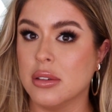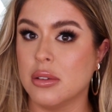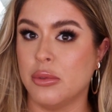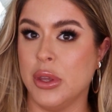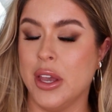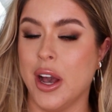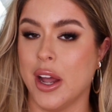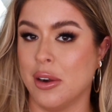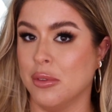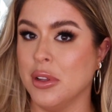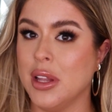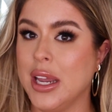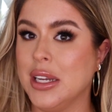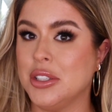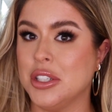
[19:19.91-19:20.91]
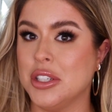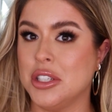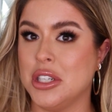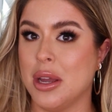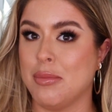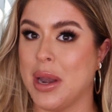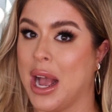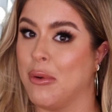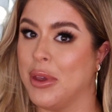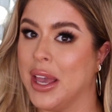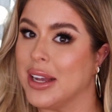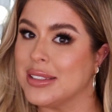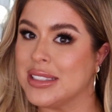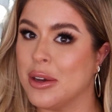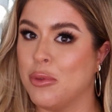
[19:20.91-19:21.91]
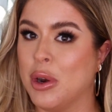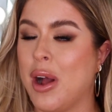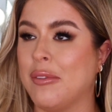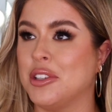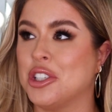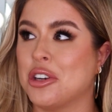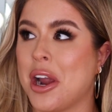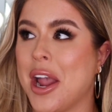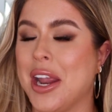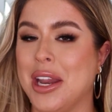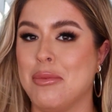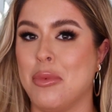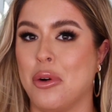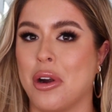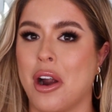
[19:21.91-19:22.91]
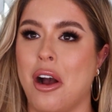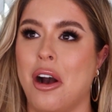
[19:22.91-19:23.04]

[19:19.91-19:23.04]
We got a relationship. Now we don't have to try anymore.